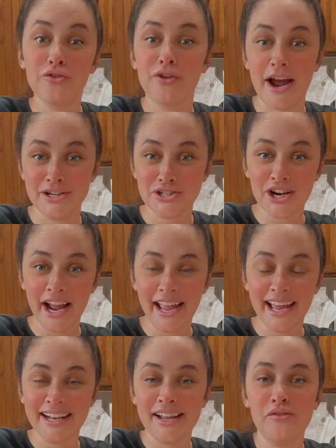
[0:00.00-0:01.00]
Raise your
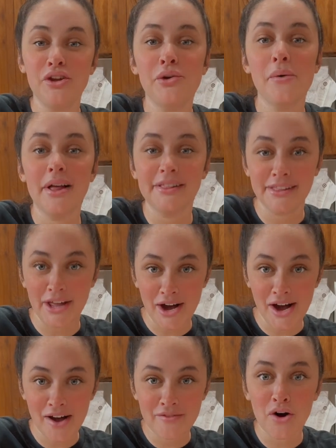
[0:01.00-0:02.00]
hand if you
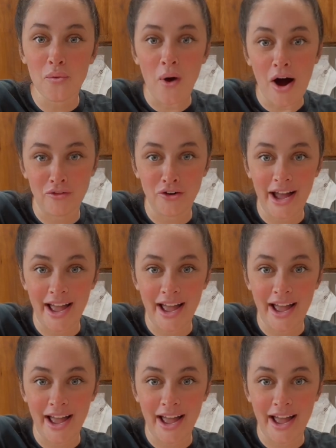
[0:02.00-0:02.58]
love Waffle